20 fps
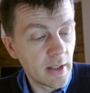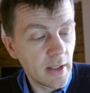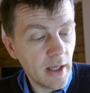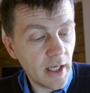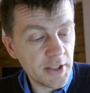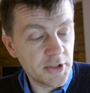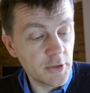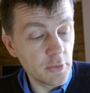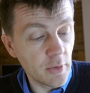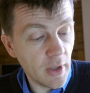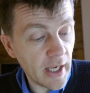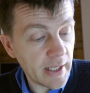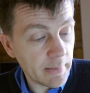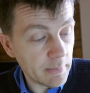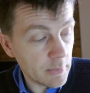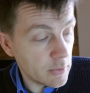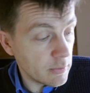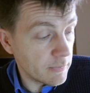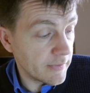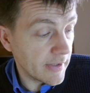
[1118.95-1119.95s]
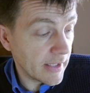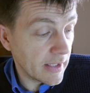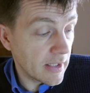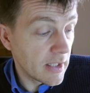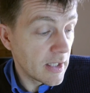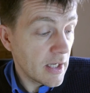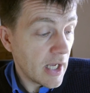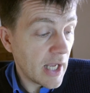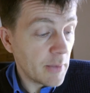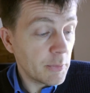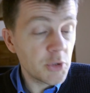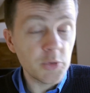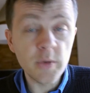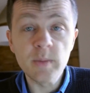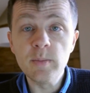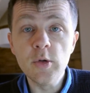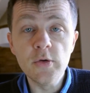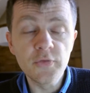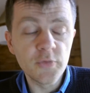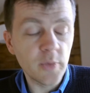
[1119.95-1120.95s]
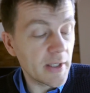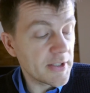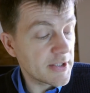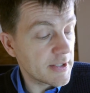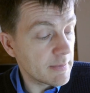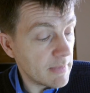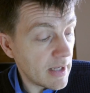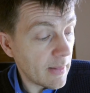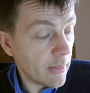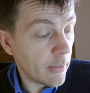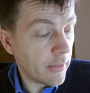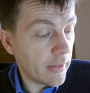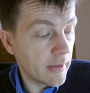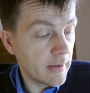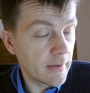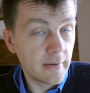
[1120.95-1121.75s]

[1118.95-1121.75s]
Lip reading: "I do like moving. I wish we moved once a month."